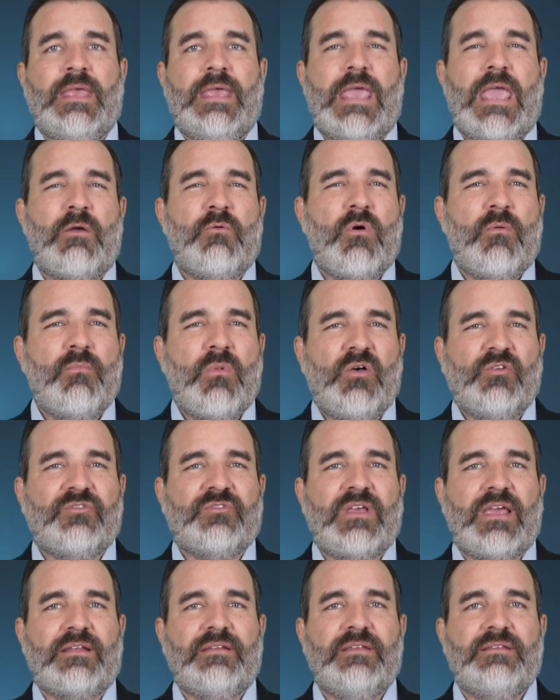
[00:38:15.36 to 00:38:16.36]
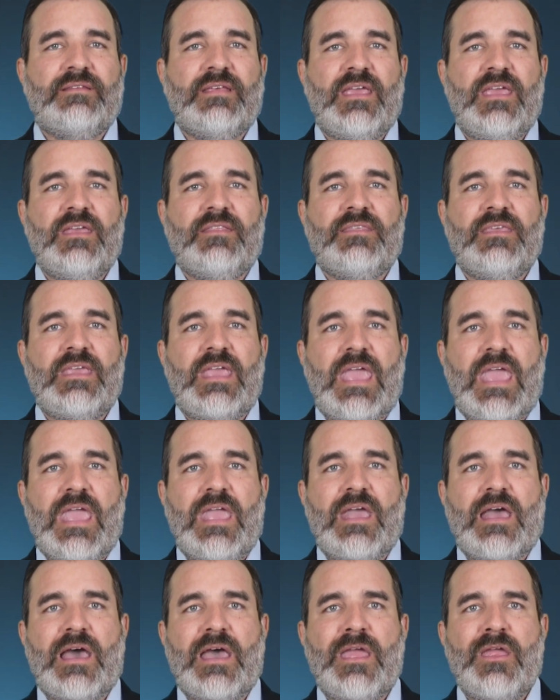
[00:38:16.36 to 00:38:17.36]
It will most likely take the
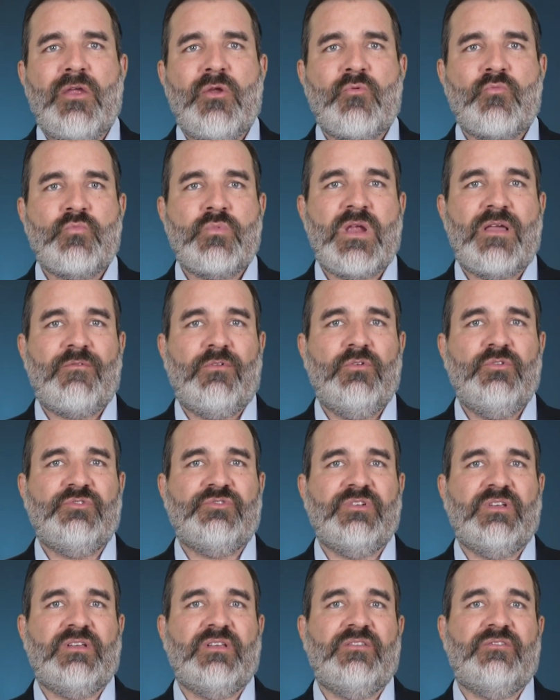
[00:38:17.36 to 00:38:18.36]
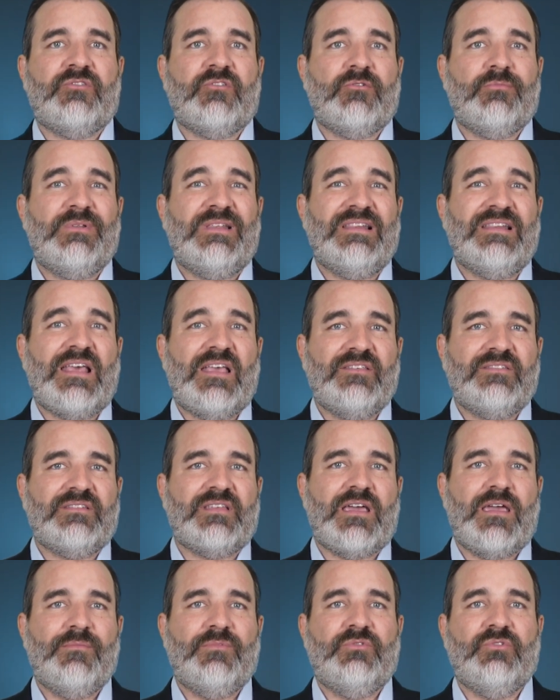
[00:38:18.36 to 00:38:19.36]
AI revolution considerably less
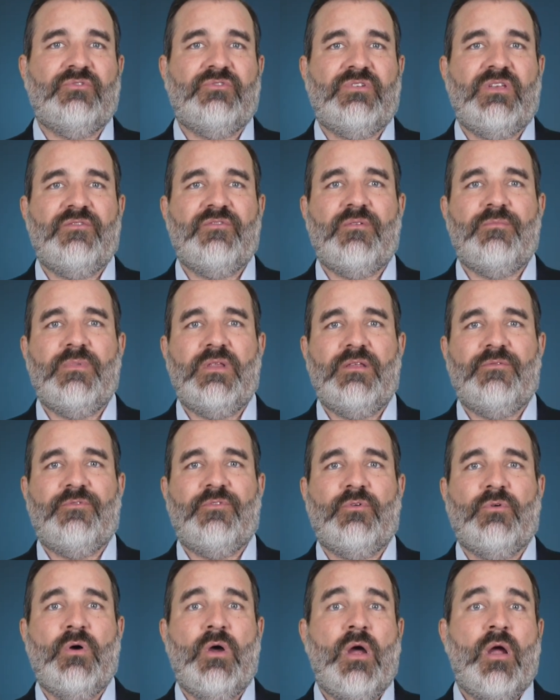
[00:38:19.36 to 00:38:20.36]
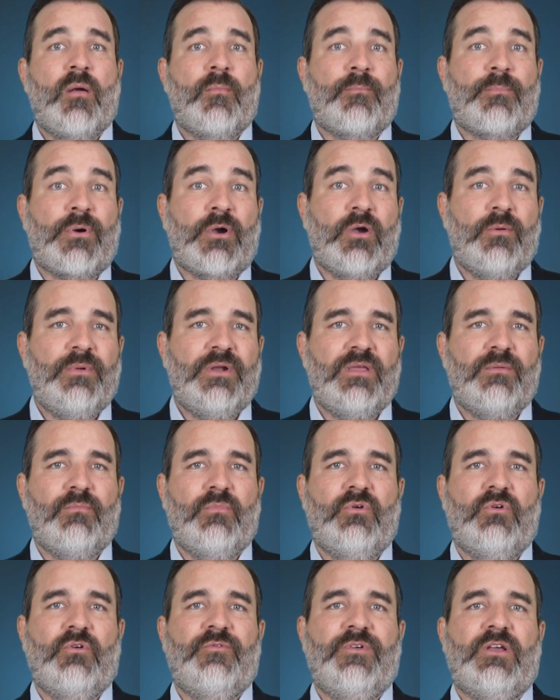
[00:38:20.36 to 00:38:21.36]
time to achieve a meaningful permanent
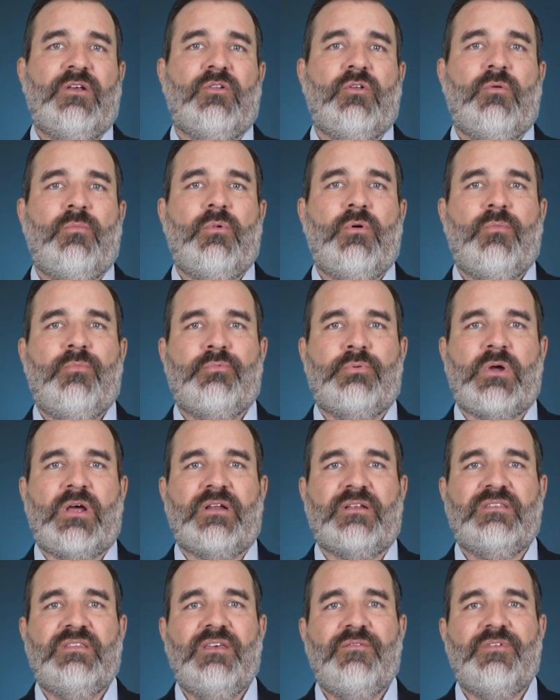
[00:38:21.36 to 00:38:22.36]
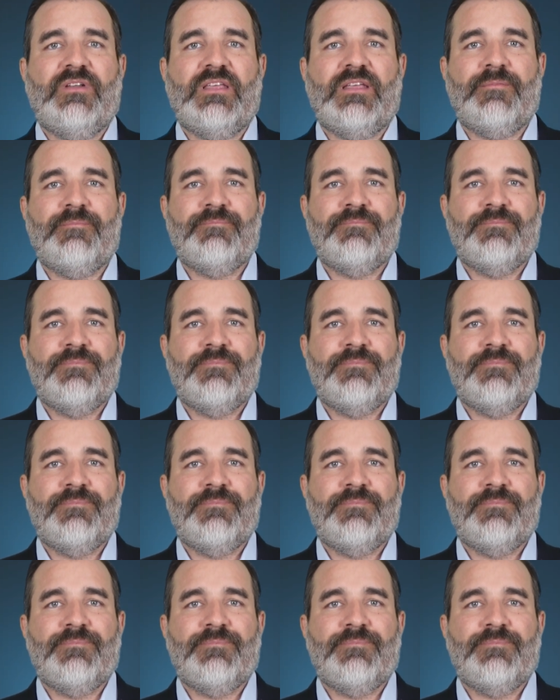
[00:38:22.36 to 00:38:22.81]
move in global productivity.